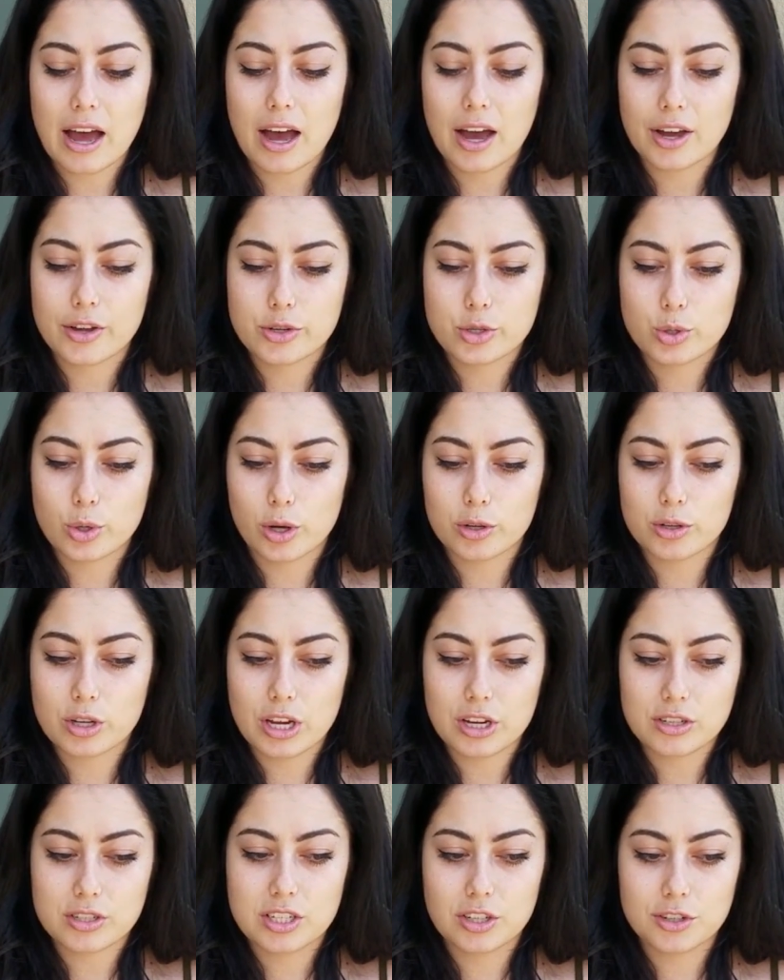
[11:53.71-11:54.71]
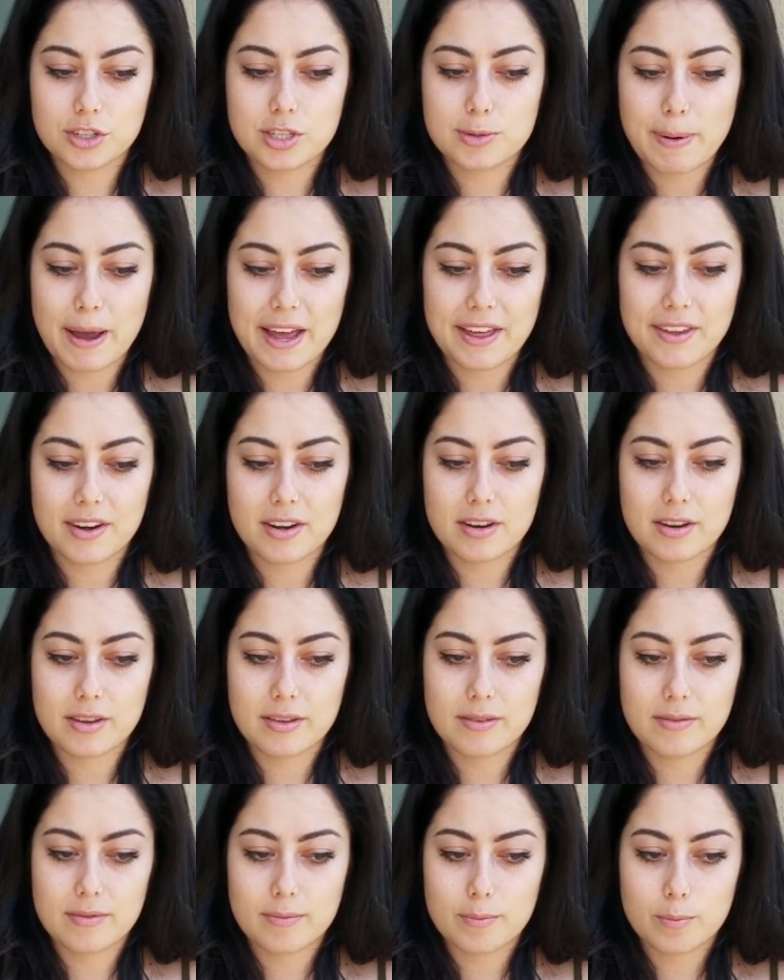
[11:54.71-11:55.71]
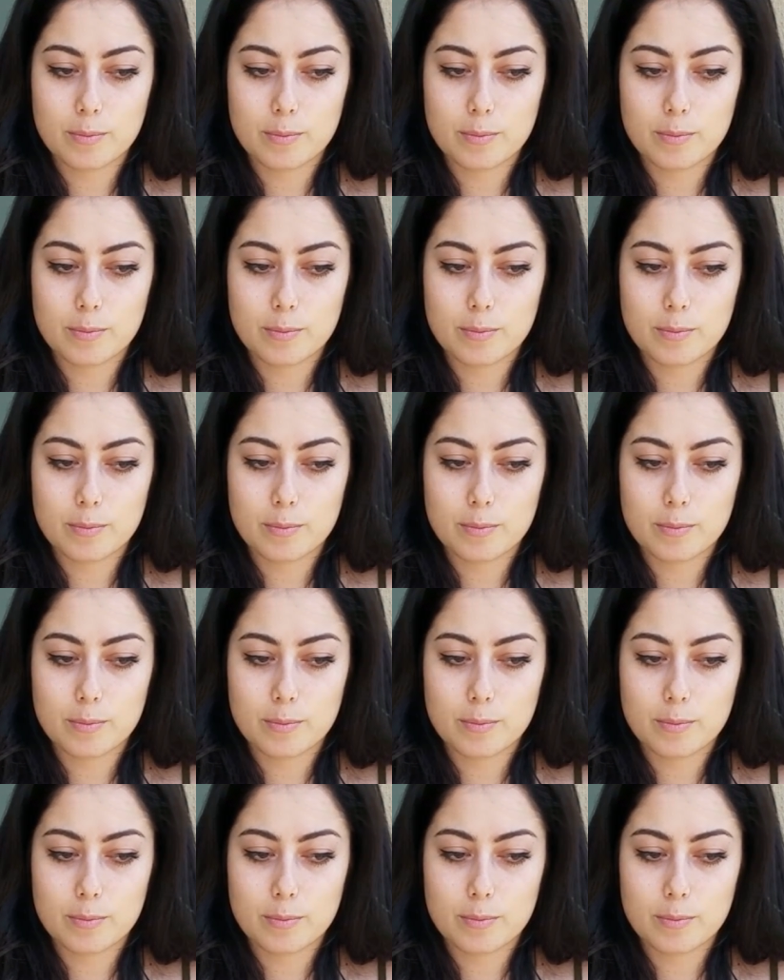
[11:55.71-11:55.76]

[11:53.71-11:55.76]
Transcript: Uh, so I'll, I'll still spend